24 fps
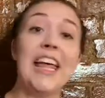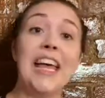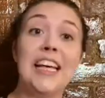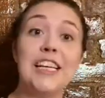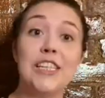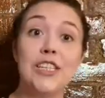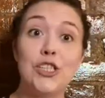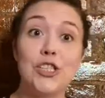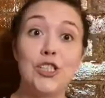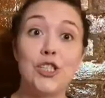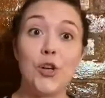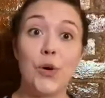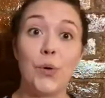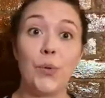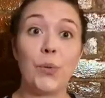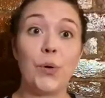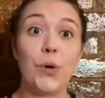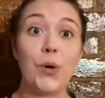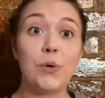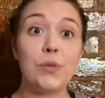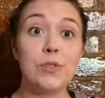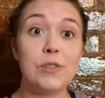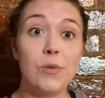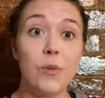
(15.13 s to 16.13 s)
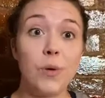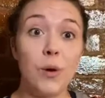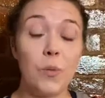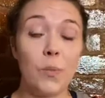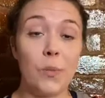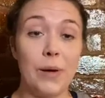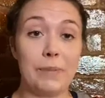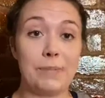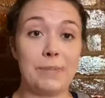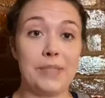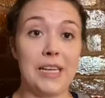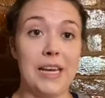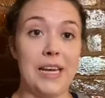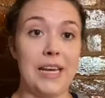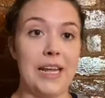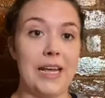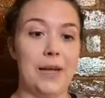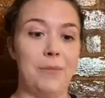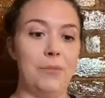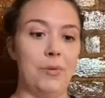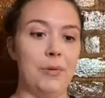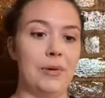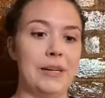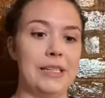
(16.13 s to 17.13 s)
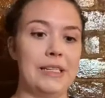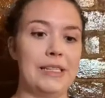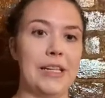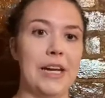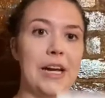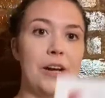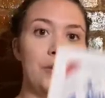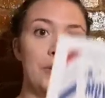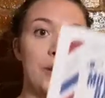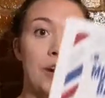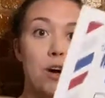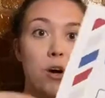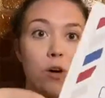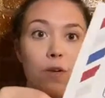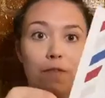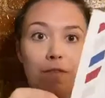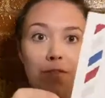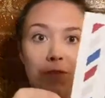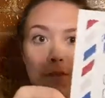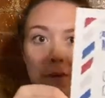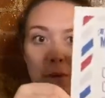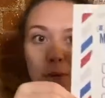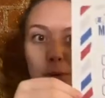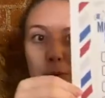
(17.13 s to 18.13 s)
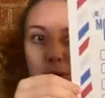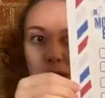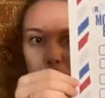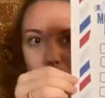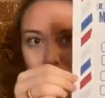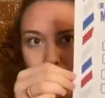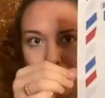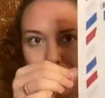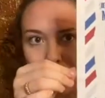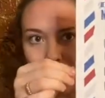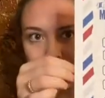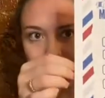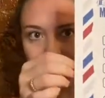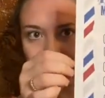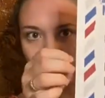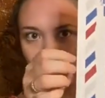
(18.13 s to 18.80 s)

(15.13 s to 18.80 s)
So go to our website and print out our voting ballot.